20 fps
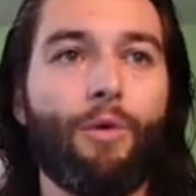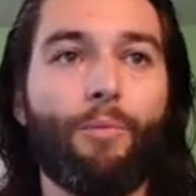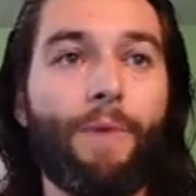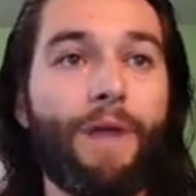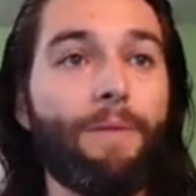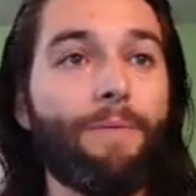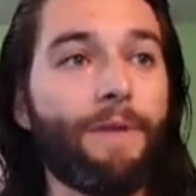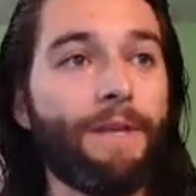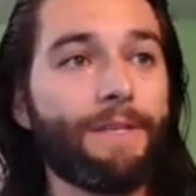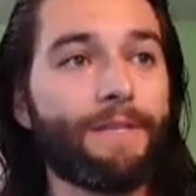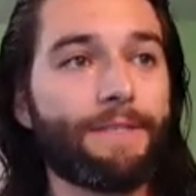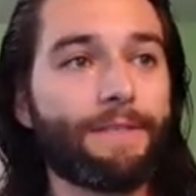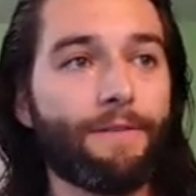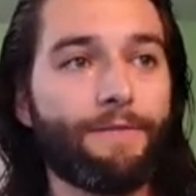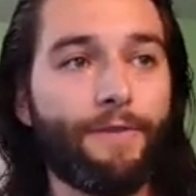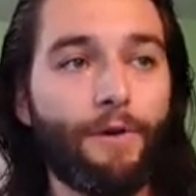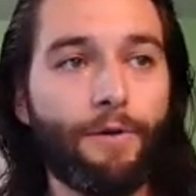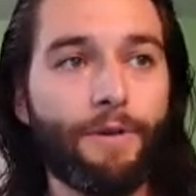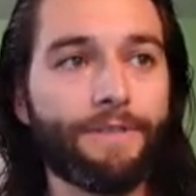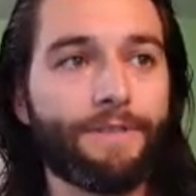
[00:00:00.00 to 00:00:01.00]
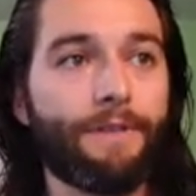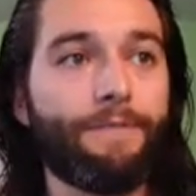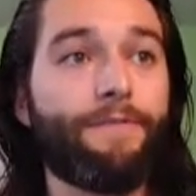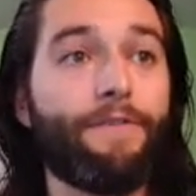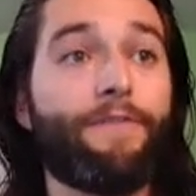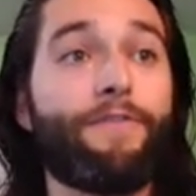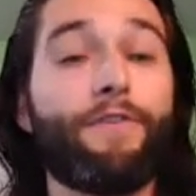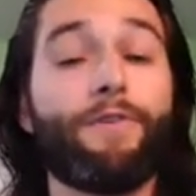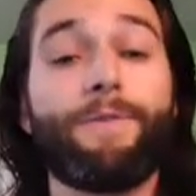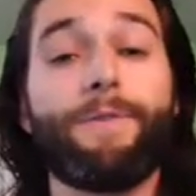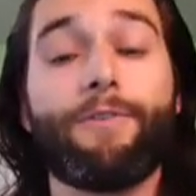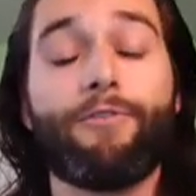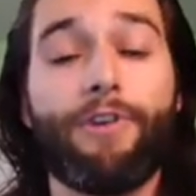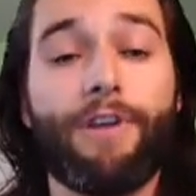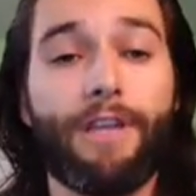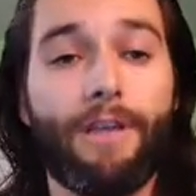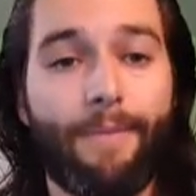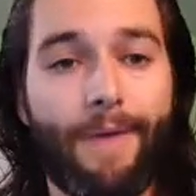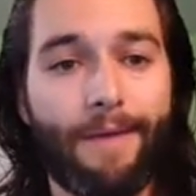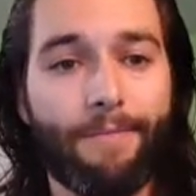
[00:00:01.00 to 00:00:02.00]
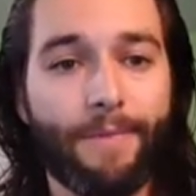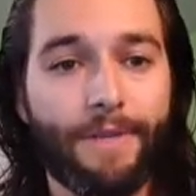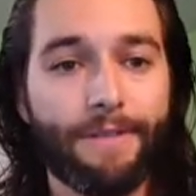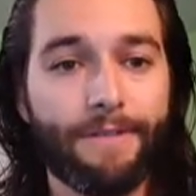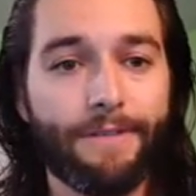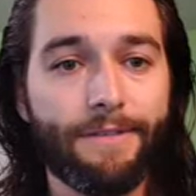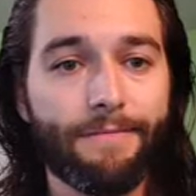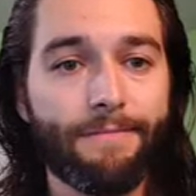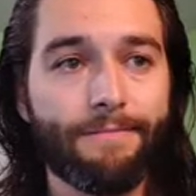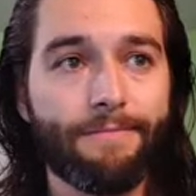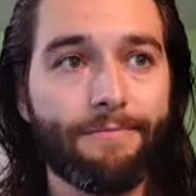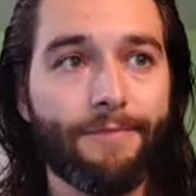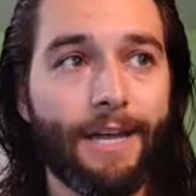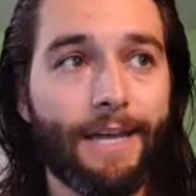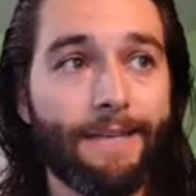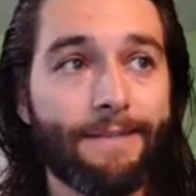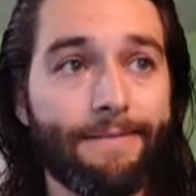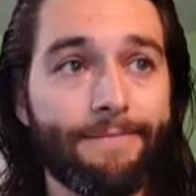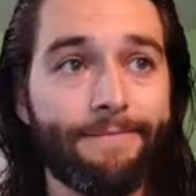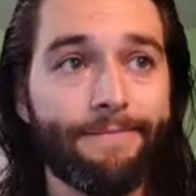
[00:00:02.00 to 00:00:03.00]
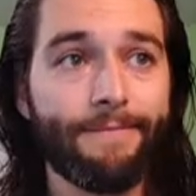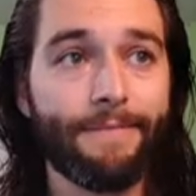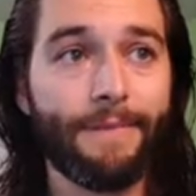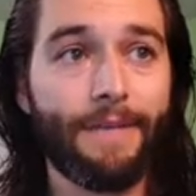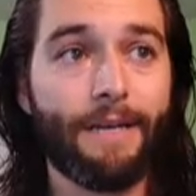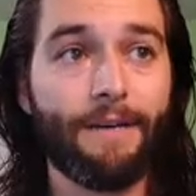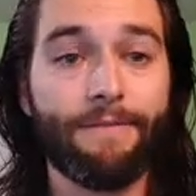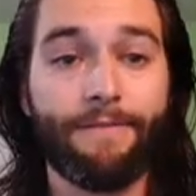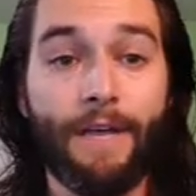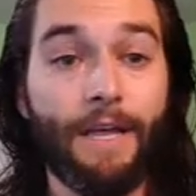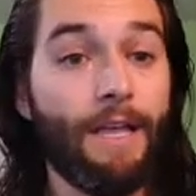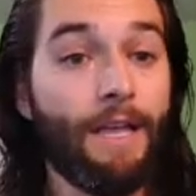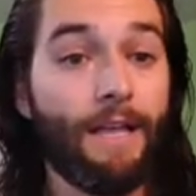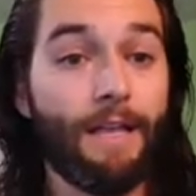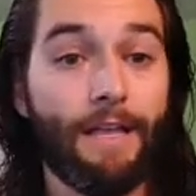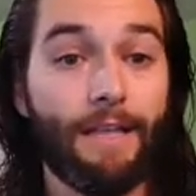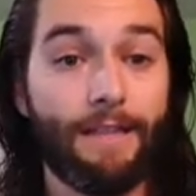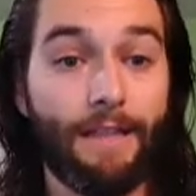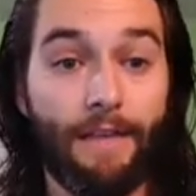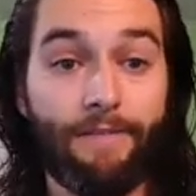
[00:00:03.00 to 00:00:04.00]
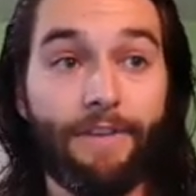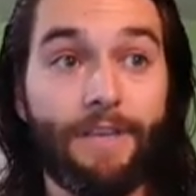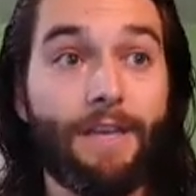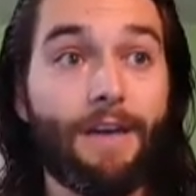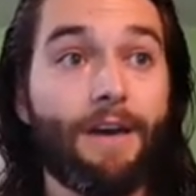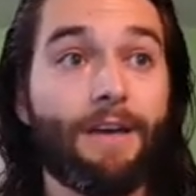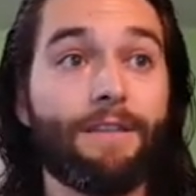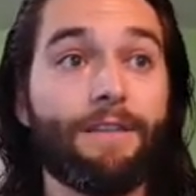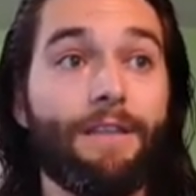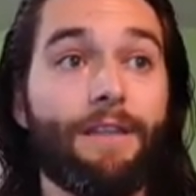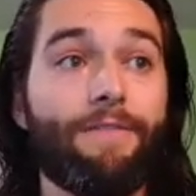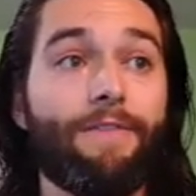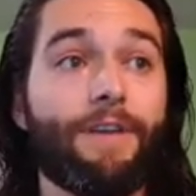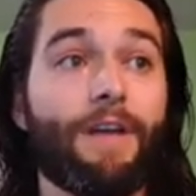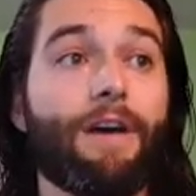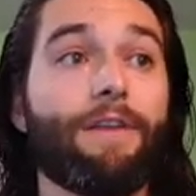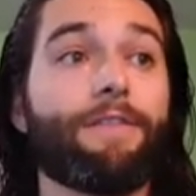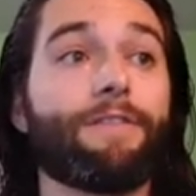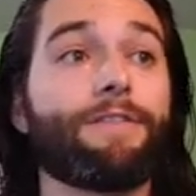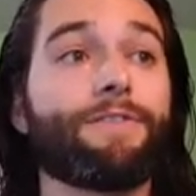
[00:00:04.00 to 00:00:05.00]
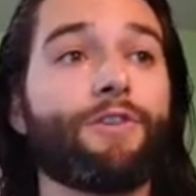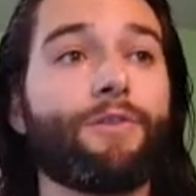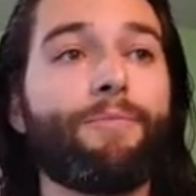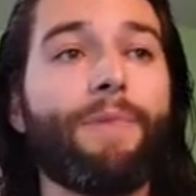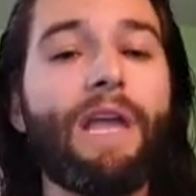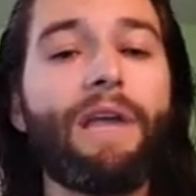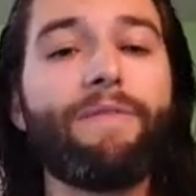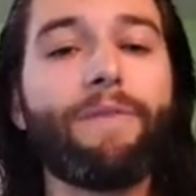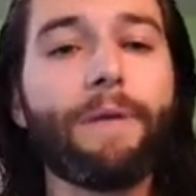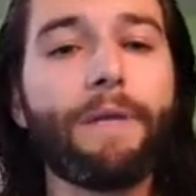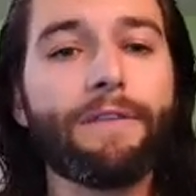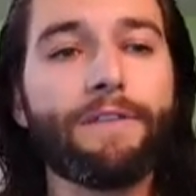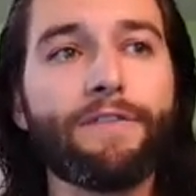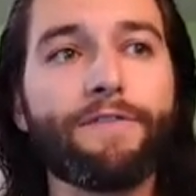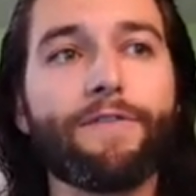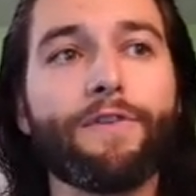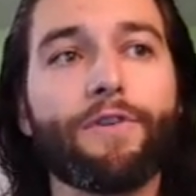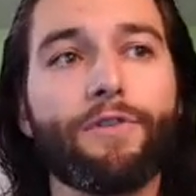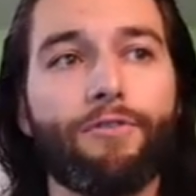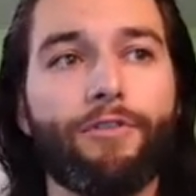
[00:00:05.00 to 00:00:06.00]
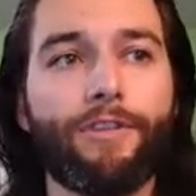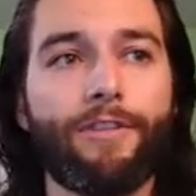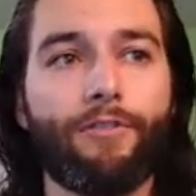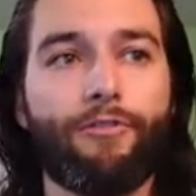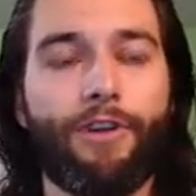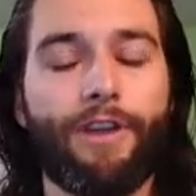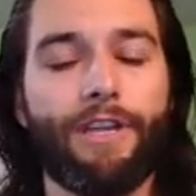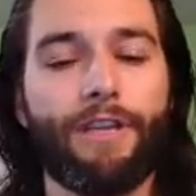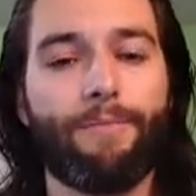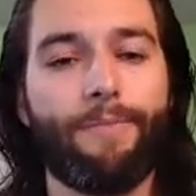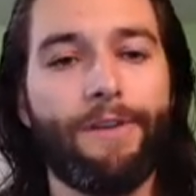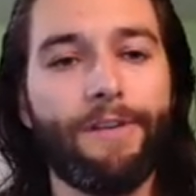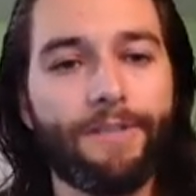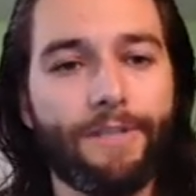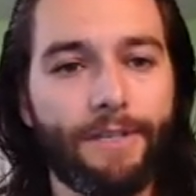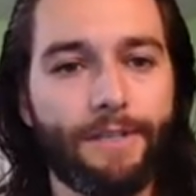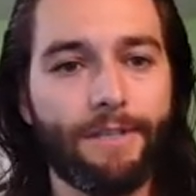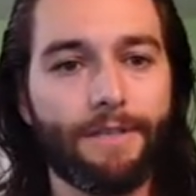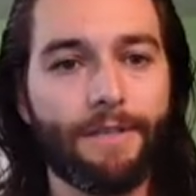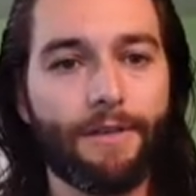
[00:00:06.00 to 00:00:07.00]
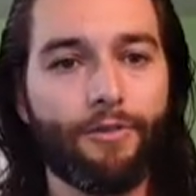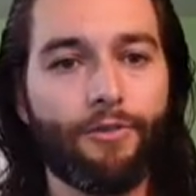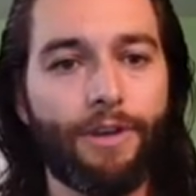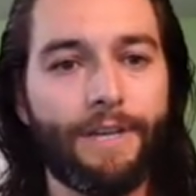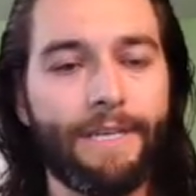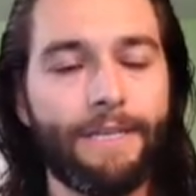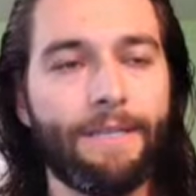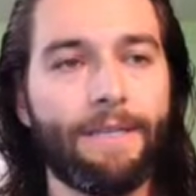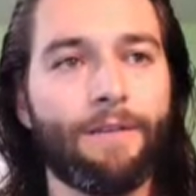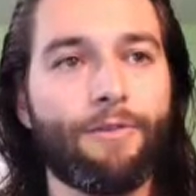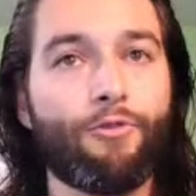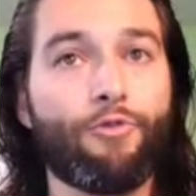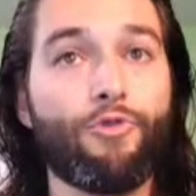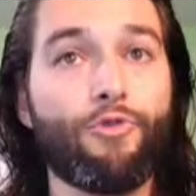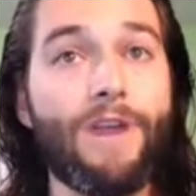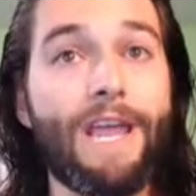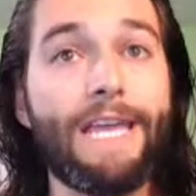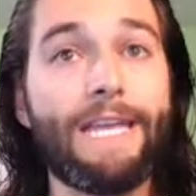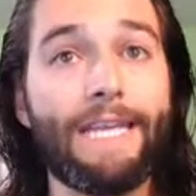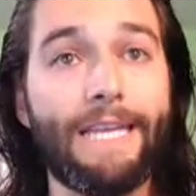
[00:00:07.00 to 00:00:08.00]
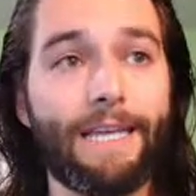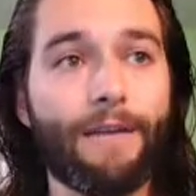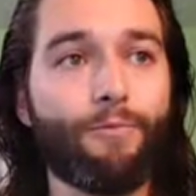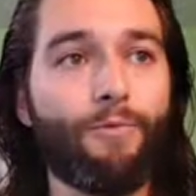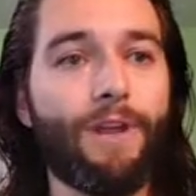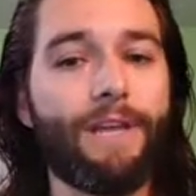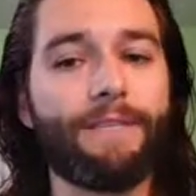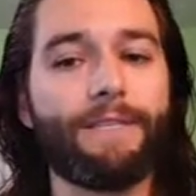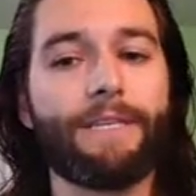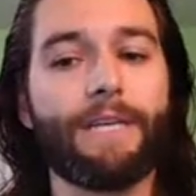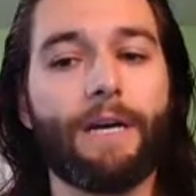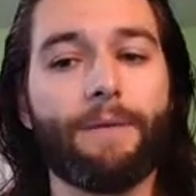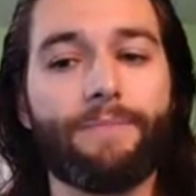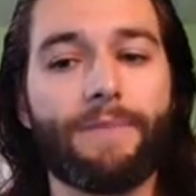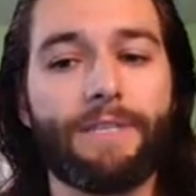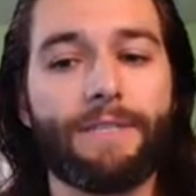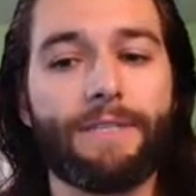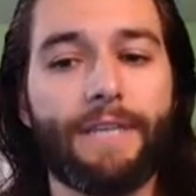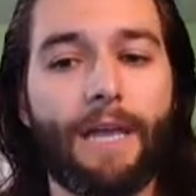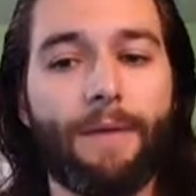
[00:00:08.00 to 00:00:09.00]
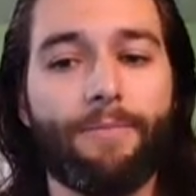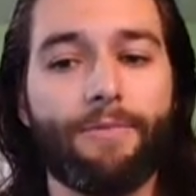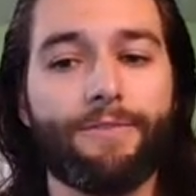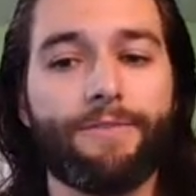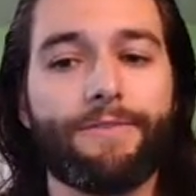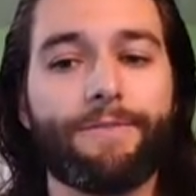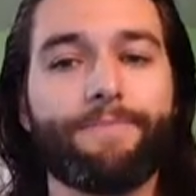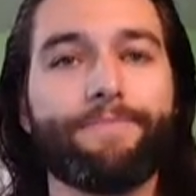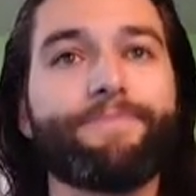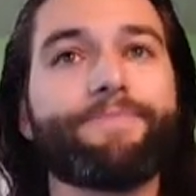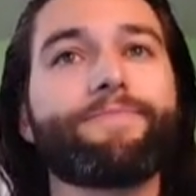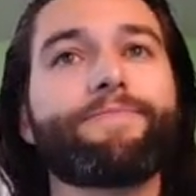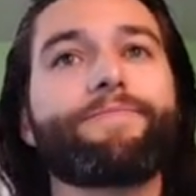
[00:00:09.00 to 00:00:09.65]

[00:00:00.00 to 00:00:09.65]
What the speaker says: Maybe it's to focus on fulfilling the great commandments, right? Of loving God and loving others. Or maybe it's furthering the great commissions and creating and raising up disciples.